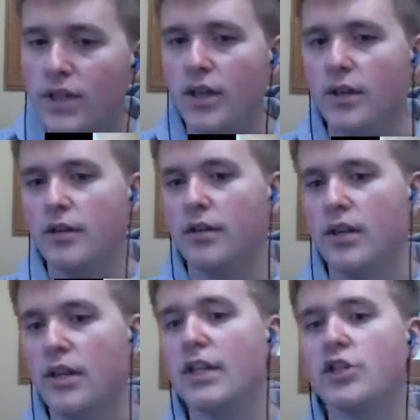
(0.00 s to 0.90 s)

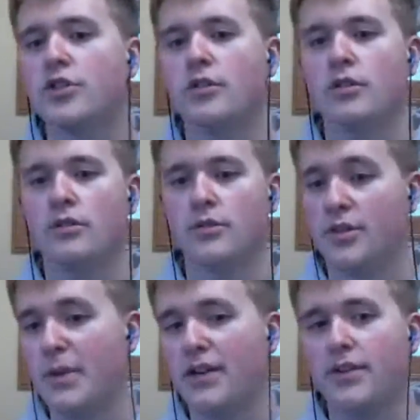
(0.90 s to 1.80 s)
the initial
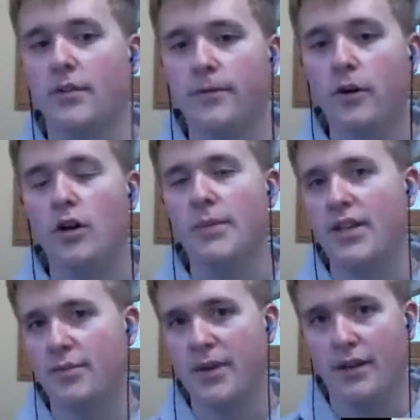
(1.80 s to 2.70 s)
response in the
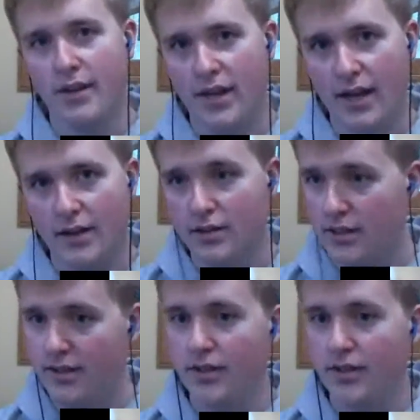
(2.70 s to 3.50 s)
forum has been that